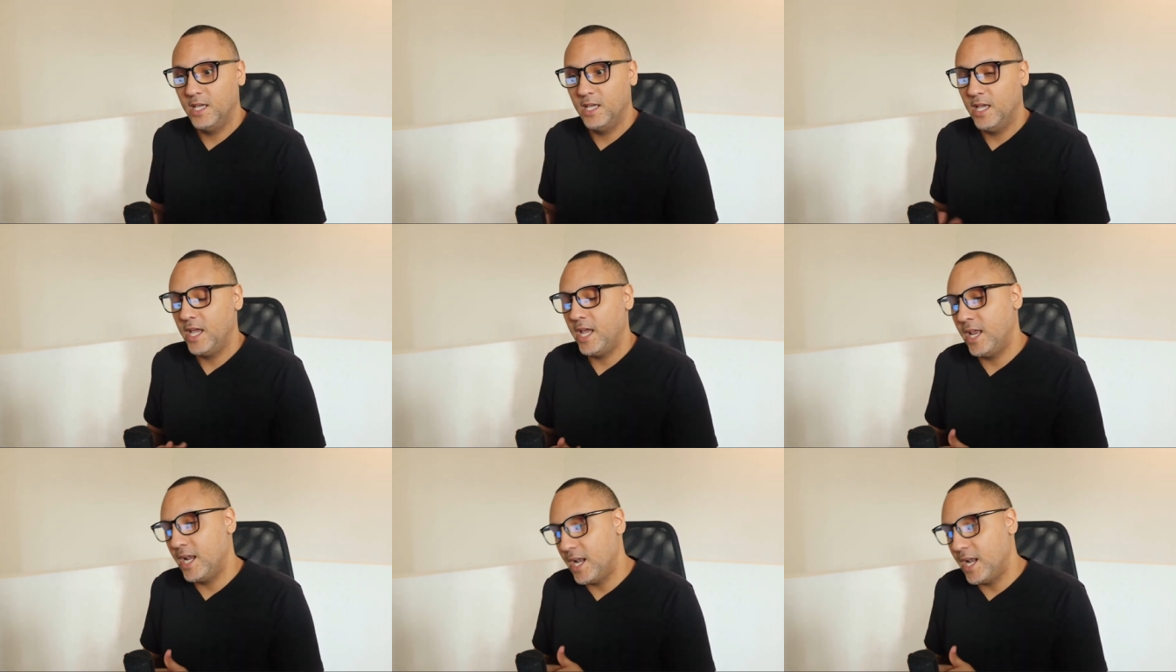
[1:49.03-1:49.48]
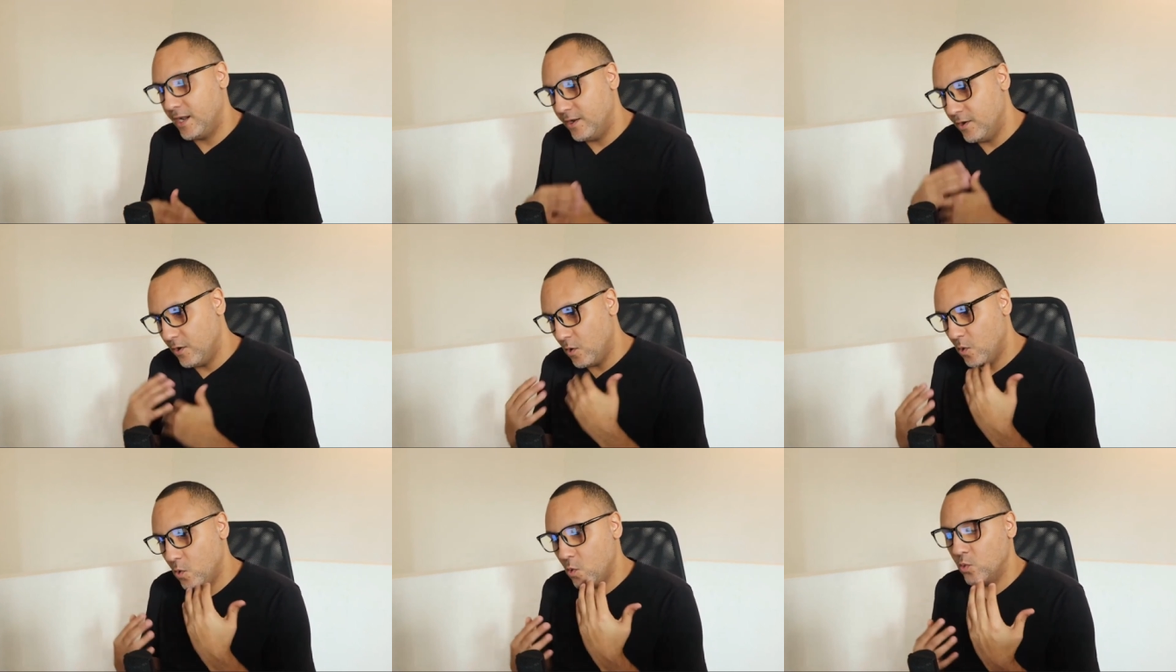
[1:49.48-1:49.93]
And I
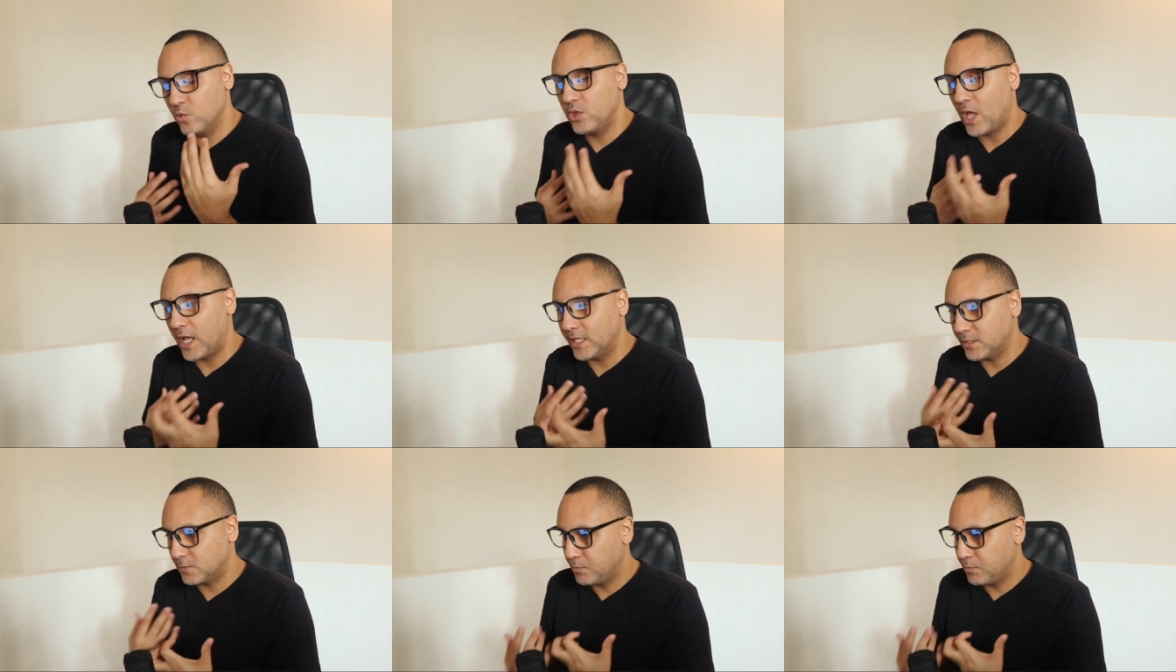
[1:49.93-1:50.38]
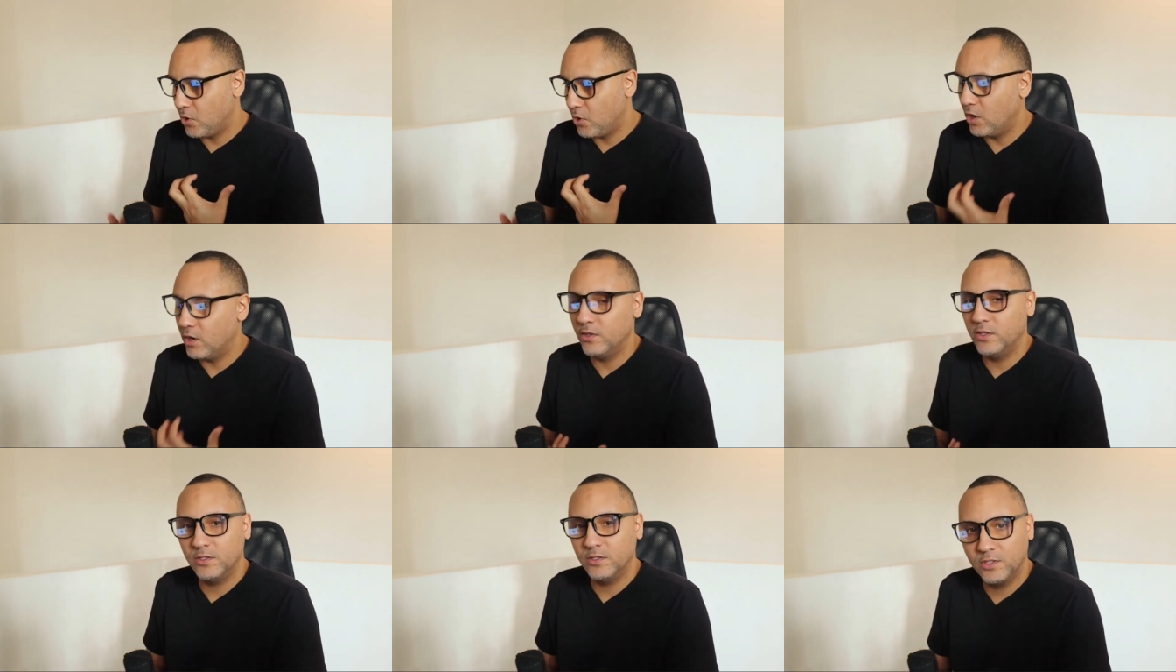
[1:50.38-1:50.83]
know that's part
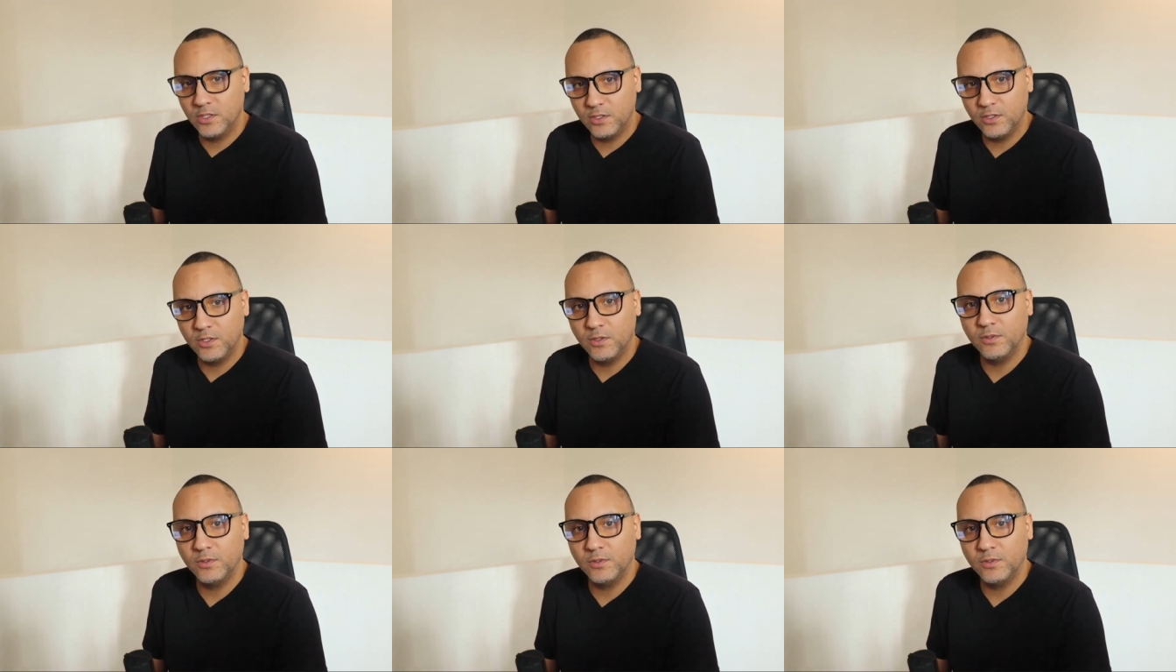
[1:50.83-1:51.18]
of the the, the,